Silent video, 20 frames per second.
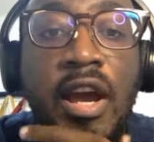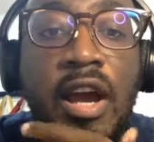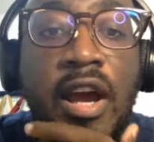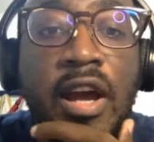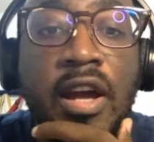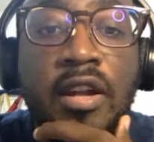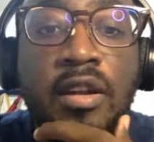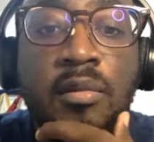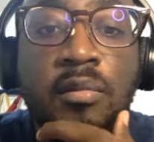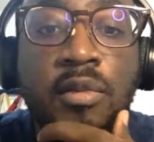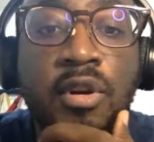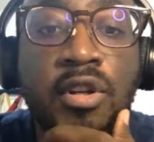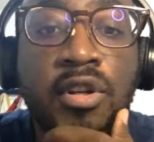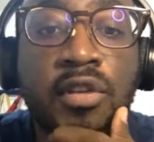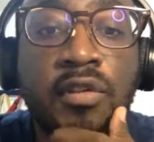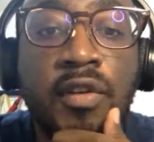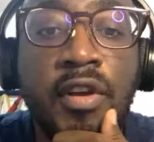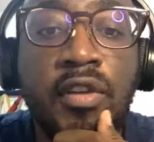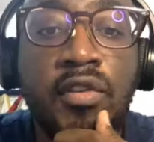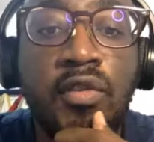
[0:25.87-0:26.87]
and
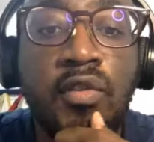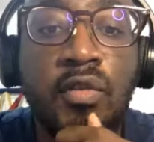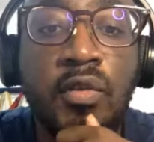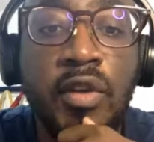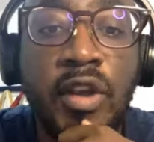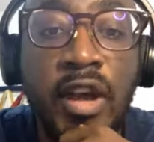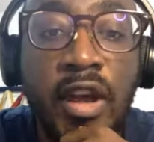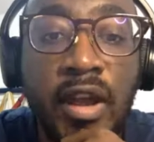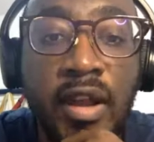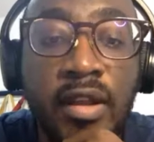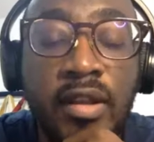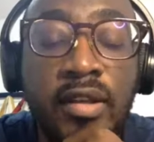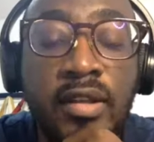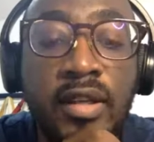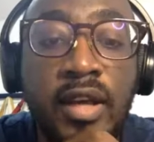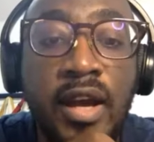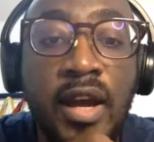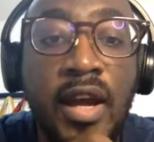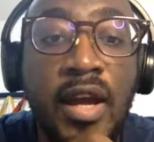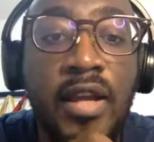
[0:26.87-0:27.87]
motivate
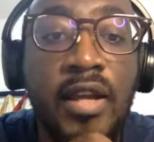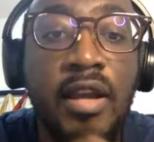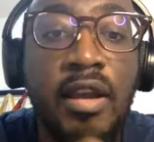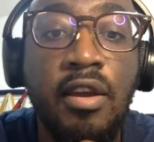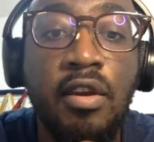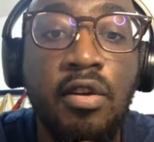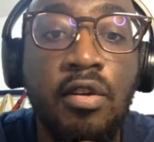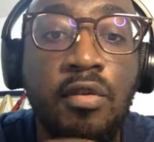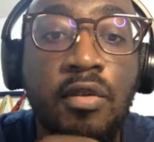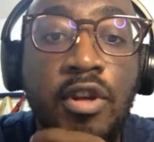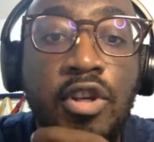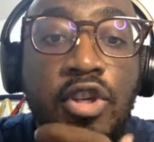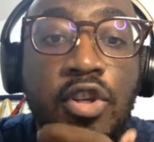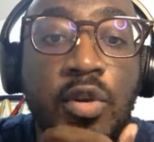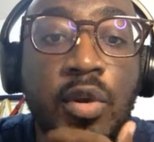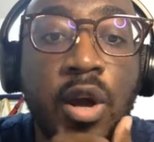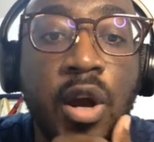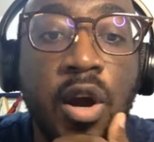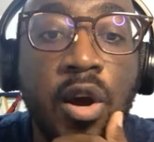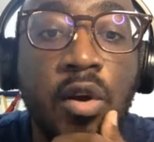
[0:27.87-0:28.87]
students and encourage
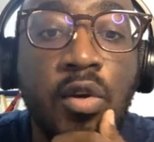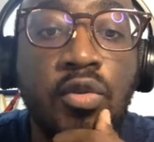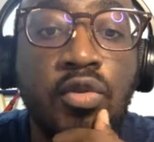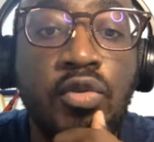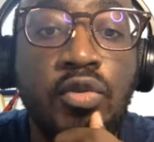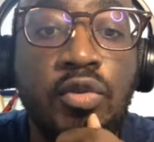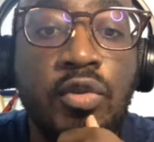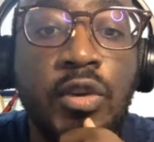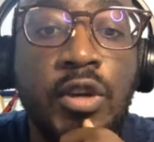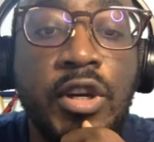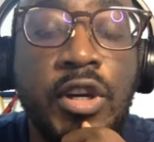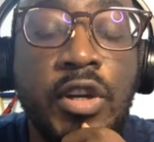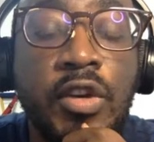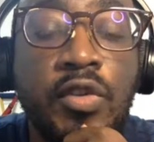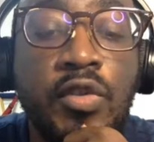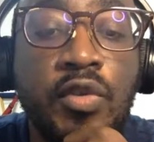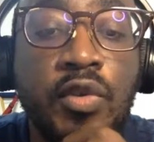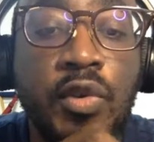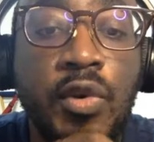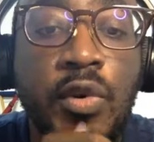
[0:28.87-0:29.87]
you how you
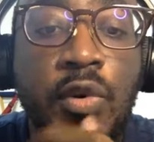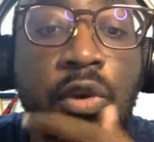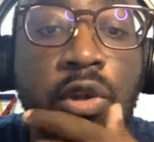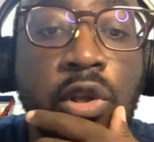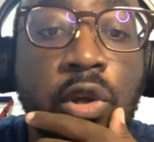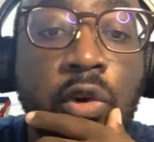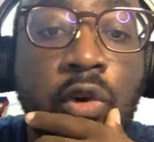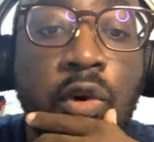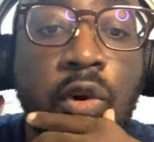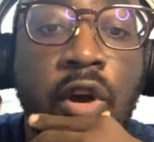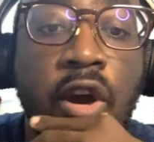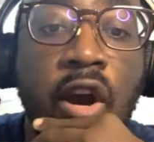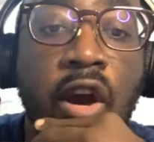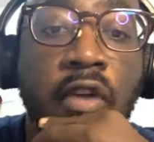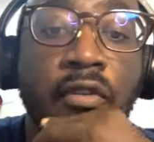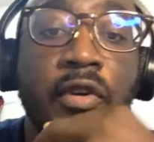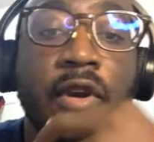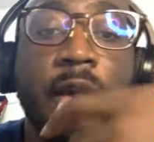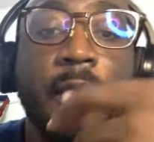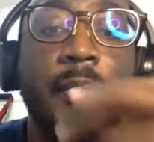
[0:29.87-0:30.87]
can grow your
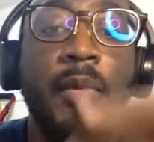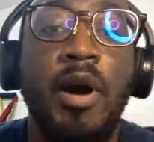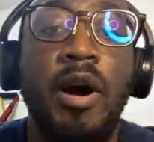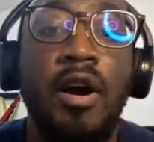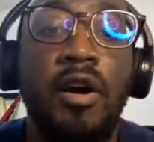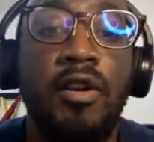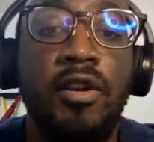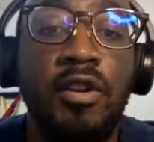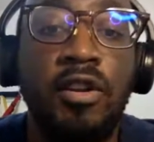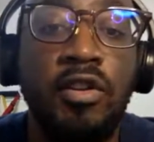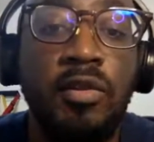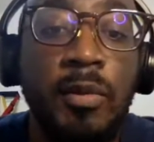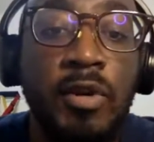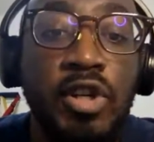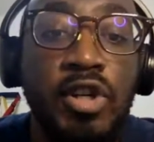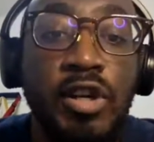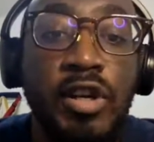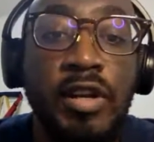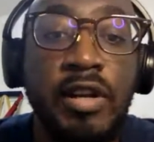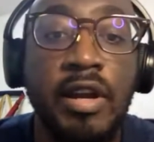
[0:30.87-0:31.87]
career path,
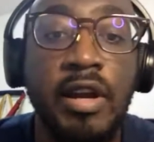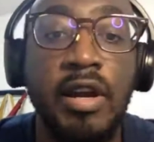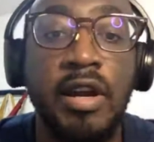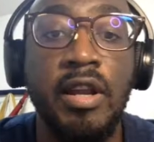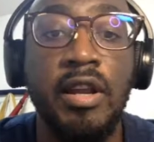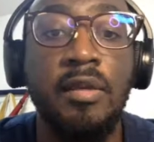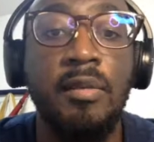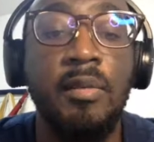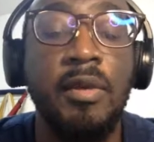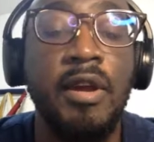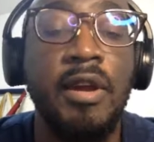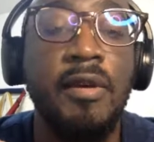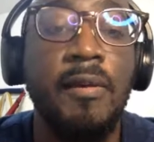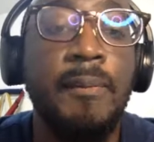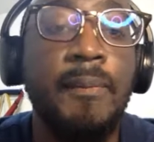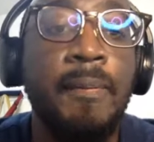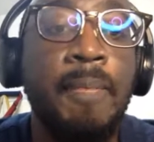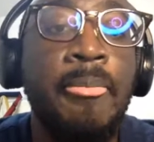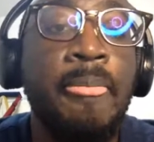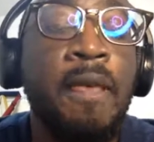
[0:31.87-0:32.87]
especially in academia.
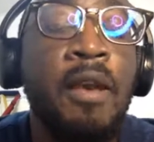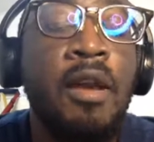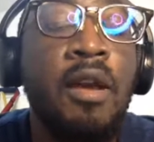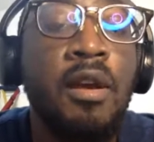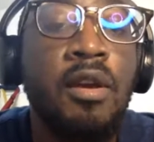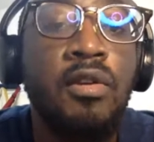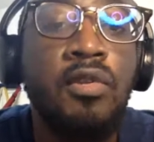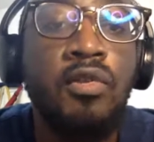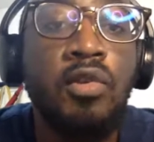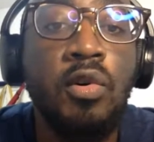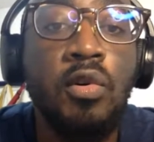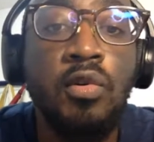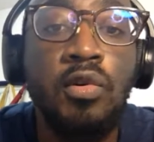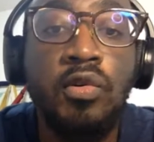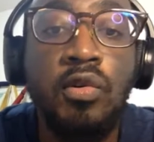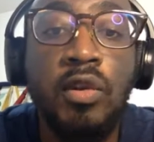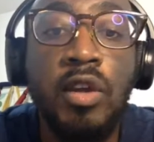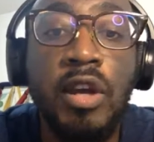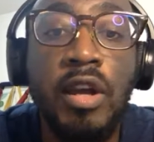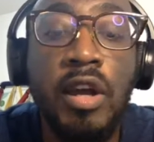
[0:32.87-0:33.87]
So
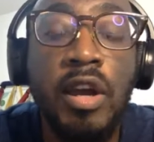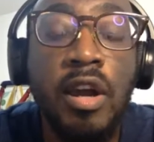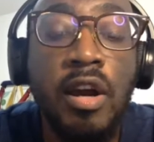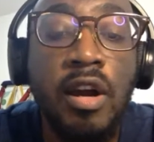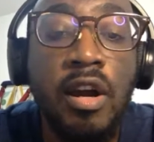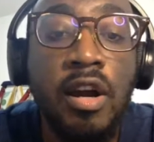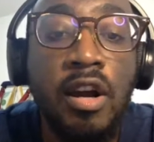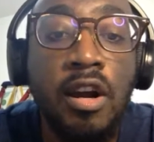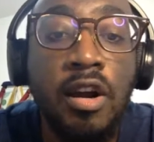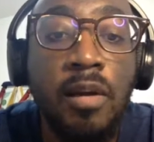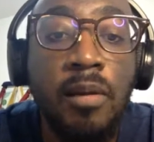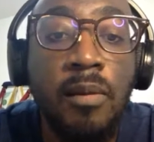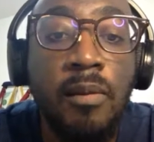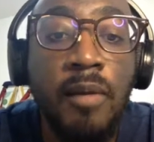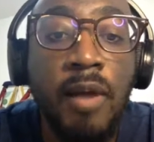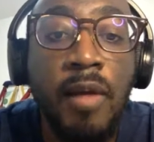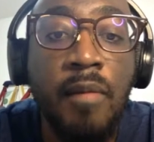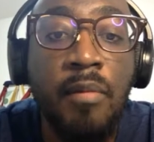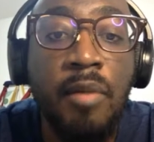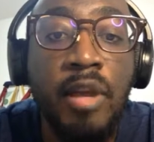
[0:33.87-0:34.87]
today,
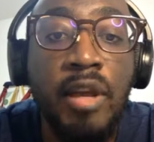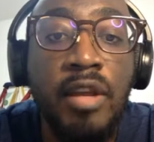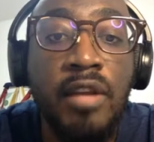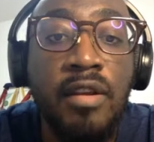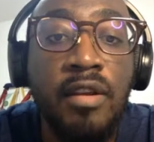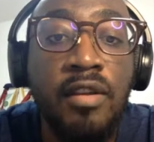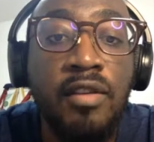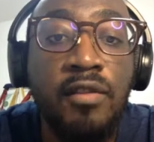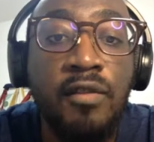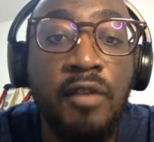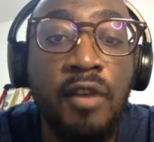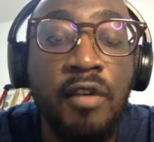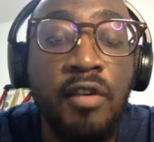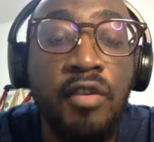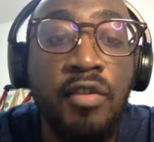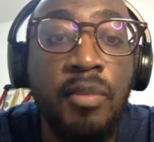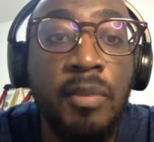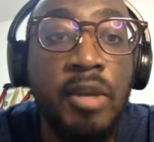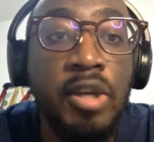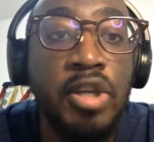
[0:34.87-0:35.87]
I'm bringing this
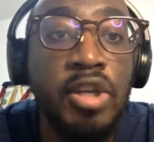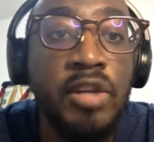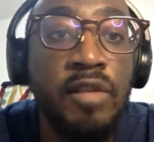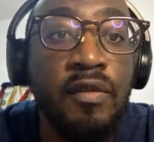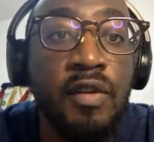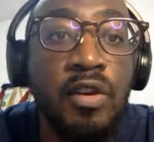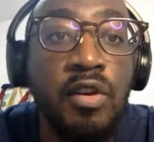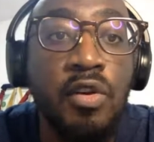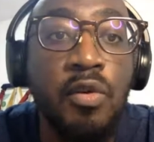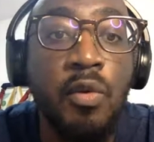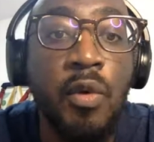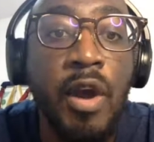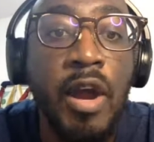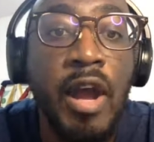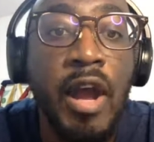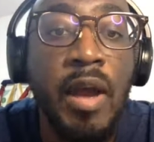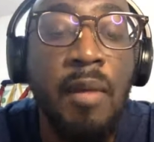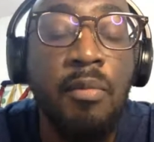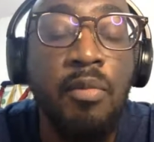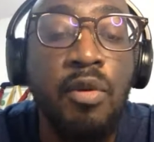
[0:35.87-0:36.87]
very special video
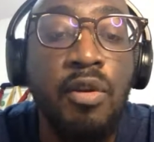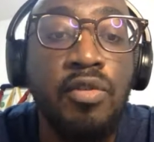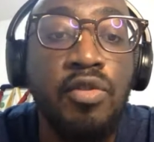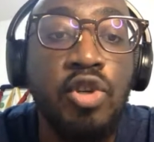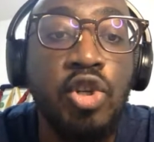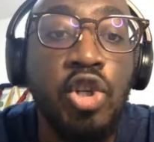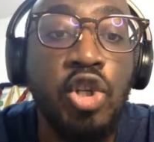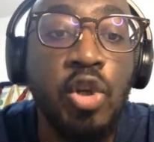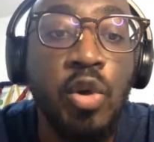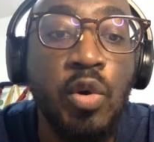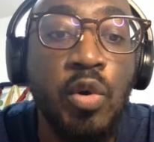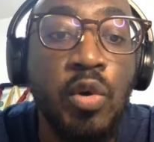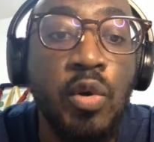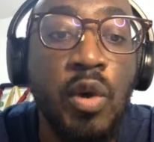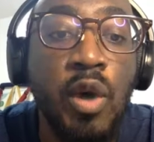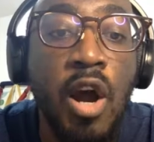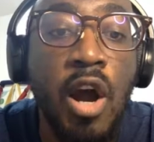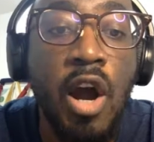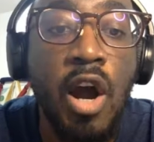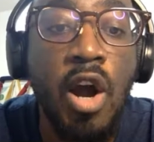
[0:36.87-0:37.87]
where I'm going to show
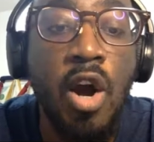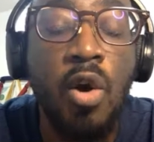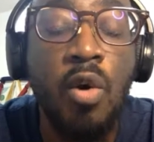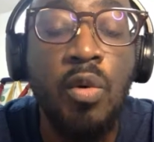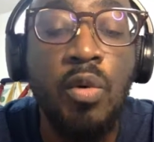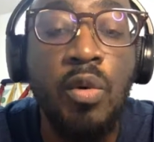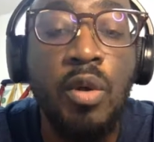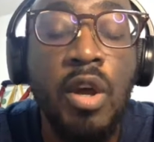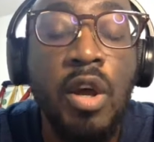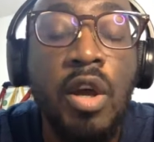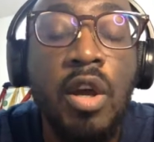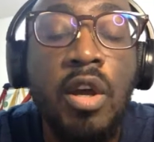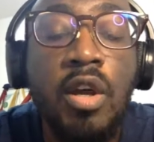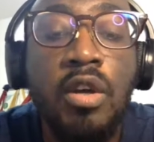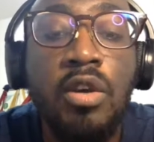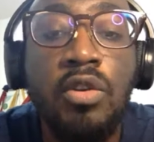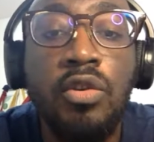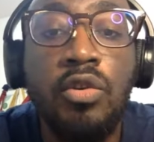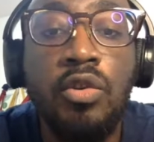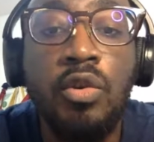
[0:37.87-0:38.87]
you how
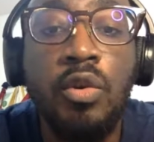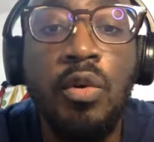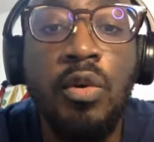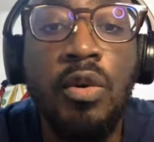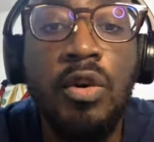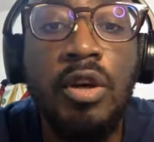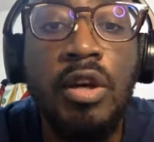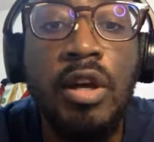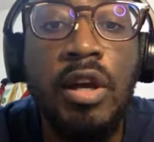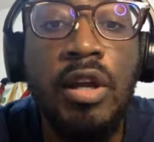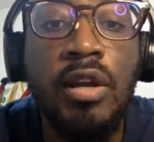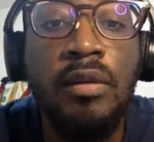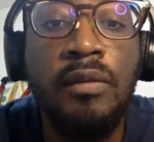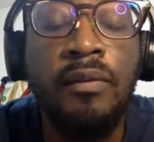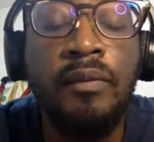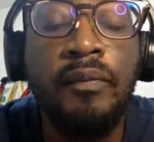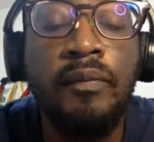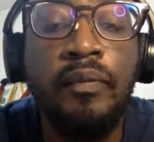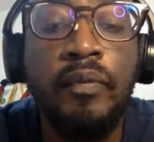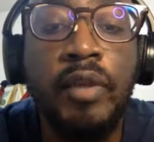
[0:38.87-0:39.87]
you
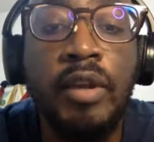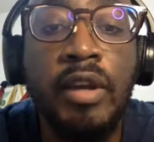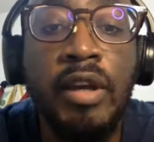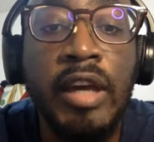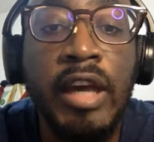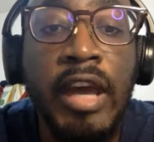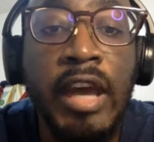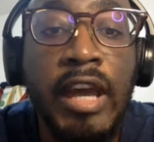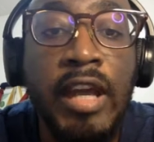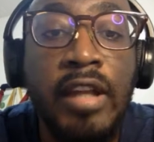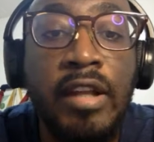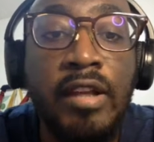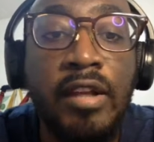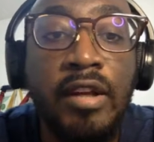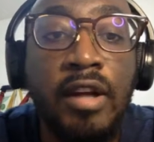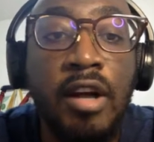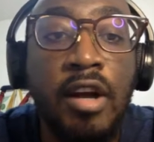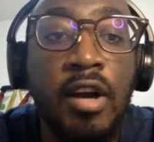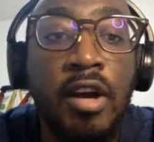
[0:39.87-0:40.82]
can get